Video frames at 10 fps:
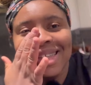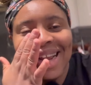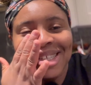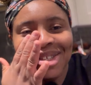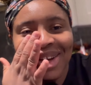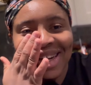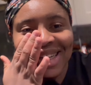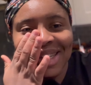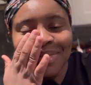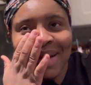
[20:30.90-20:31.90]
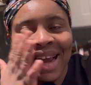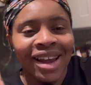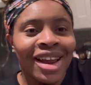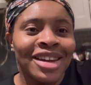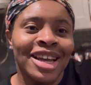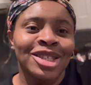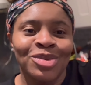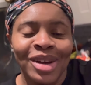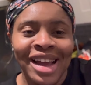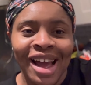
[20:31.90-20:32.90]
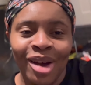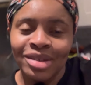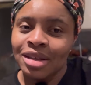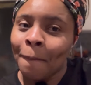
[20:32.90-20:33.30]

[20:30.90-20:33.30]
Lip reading: Till I see you all in my next one, guys.